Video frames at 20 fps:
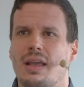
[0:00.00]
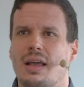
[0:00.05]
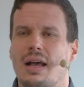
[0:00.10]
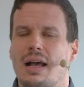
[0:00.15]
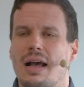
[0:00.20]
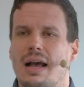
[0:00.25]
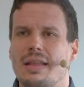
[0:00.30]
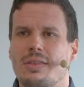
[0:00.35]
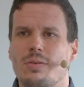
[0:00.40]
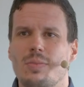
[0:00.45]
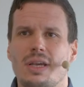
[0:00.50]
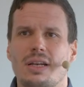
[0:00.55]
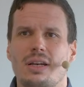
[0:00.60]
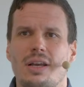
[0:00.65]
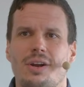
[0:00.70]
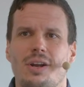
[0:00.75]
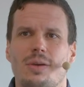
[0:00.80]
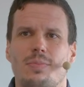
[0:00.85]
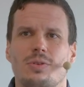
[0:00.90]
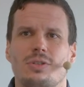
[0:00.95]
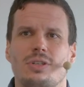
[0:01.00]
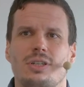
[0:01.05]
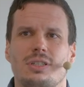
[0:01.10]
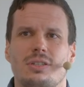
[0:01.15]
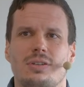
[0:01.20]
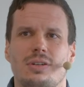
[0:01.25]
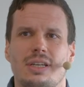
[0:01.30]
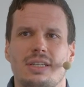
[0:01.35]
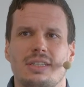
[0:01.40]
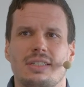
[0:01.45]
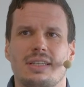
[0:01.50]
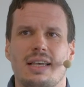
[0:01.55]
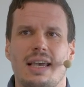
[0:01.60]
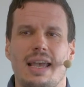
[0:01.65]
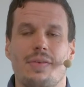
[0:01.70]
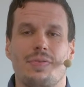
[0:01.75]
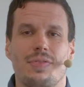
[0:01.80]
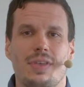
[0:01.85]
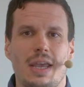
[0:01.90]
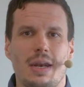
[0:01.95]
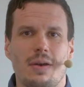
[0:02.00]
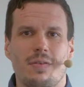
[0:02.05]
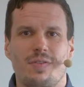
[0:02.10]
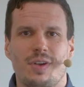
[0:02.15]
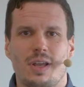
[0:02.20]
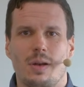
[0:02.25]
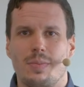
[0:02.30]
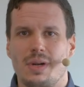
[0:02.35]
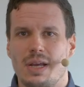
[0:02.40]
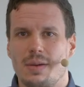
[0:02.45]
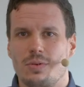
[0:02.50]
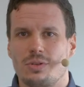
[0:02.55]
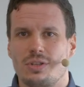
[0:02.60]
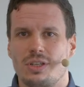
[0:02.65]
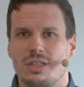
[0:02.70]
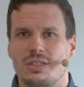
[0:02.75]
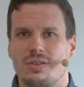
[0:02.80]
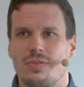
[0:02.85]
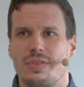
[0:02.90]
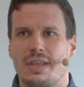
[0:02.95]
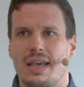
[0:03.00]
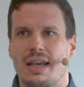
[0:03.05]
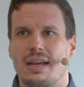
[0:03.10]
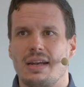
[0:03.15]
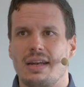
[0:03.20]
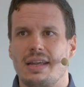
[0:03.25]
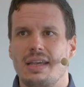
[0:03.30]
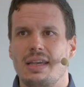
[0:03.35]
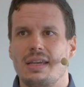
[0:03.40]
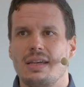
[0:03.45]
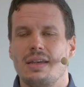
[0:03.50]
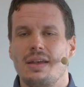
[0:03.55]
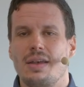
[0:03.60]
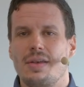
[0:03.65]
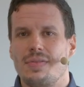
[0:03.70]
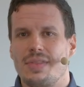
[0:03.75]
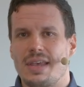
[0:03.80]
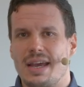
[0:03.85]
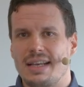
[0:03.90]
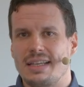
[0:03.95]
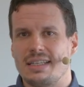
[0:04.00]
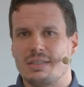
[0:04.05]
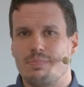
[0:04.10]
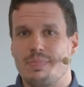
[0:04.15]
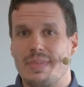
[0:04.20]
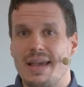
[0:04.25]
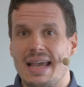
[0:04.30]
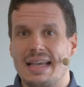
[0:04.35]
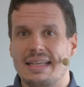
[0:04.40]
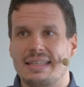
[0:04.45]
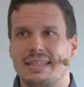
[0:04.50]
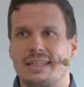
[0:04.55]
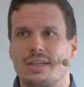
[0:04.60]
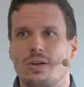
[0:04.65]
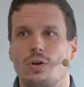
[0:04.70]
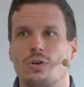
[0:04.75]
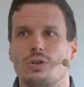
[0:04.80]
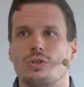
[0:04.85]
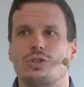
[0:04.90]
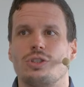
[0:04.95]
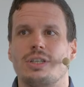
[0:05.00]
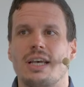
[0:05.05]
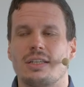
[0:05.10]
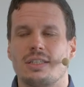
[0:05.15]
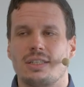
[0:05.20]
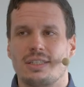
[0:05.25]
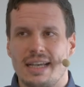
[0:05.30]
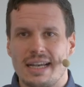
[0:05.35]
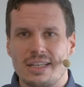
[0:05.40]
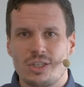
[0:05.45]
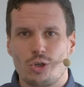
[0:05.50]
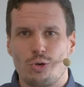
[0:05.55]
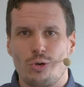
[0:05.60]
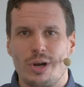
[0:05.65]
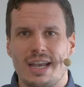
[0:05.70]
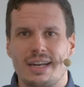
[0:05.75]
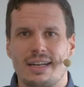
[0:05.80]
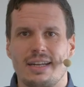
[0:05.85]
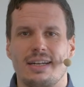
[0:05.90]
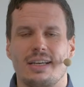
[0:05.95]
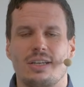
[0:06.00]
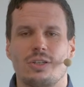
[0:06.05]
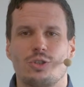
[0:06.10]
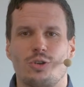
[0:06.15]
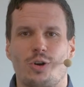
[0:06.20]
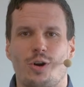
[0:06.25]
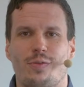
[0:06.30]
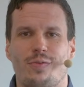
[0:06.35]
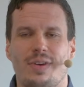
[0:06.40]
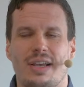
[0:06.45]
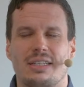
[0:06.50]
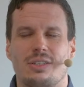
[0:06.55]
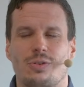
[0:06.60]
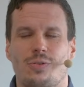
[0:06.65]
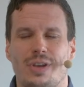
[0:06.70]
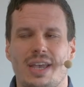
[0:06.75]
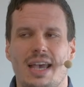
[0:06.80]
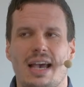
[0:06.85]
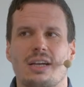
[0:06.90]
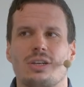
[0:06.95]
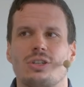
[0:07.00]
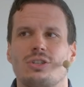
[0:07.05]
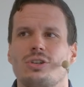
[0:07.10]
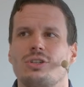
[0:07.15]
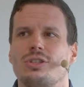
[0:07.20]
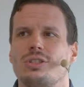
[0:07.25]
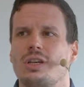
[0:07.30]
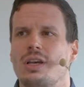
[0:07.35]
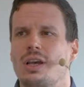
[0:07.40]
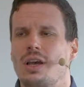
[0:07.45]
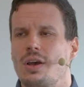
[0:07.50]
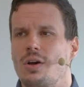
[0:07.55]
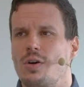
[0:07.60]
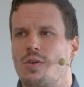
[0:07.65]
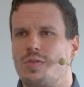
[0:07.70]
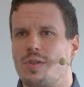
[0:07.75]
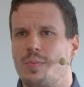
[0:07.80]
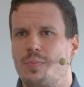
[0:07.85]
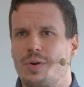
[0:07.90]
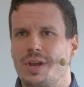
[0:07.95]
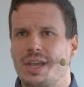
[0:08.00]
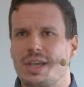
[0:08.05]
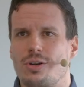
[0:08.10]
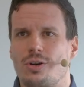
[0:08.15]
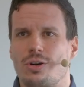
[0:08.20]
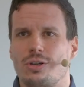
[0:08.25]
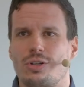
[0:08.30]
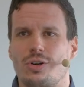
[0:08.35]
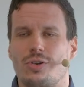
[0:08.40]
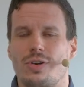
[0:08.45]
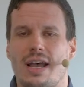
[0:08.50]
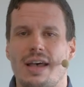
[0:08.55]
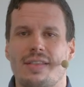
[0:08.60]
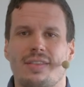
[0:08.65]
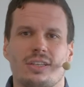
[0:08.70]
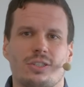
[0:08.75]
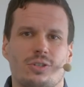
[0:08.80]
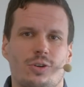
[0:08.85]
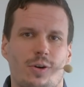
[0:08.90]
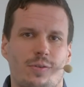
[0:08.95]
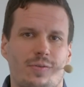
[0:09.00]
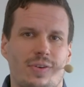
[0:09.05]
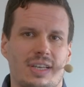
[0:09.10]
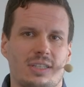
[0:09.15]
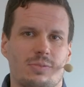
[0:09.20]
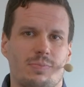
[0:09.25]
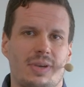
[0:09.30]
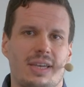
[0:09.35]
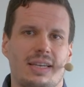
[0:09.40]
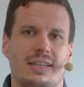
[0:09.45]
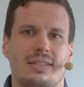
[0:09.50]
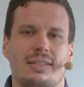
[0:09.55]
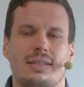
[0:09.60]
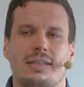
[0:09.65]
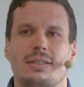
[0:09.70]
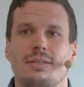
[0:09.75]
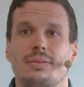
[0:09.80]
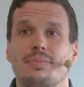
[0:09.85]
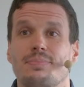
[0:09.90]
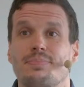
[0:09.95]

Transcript: Atomic layer deposition is a thin film deposition technique that is based on sa saturated surface reactions of the precursor and the surface species.